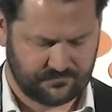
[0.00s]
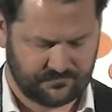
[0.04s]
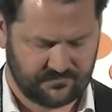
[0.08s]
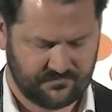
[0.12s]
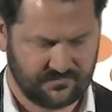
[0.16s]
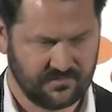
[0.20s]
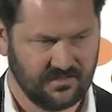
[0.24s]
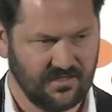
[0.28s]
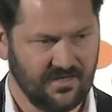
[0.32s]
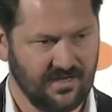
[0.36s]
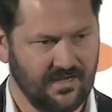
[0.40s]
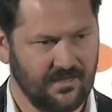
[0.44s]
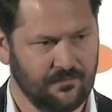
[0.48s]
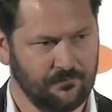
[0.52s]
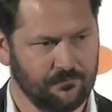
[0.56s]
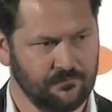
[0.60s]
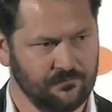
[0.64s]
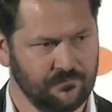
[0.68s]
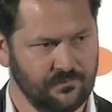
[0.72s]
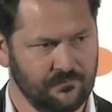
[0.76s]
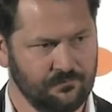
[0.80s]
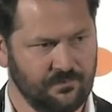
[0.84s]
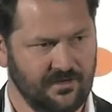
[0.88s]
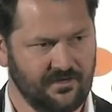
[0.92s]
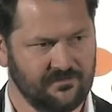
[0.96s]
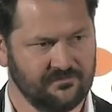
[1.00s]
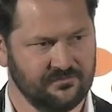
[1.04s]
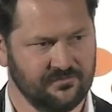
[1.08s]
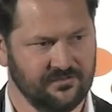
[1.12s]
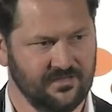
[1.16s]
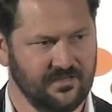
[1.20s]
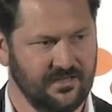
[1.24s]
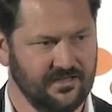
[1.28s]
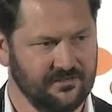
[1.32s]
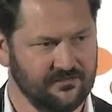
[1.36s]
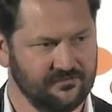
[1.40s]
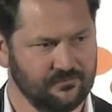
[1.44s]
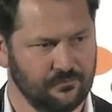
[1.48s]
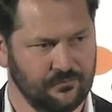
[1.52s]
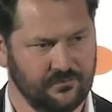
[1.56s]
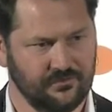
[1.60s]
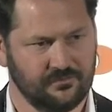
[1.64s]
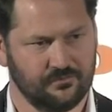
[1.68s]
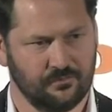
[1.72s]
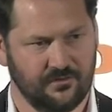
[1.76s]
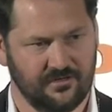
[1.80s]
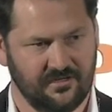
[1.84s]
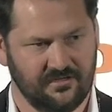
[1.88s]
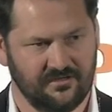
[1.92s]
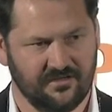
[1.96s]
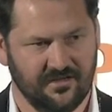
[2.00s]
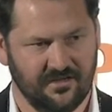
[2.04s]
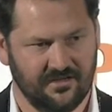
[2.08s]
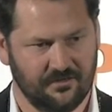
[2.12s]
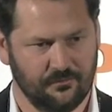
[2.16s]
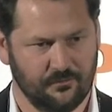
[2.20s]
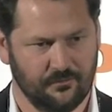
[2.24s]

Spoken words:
based on the latest 2020 data,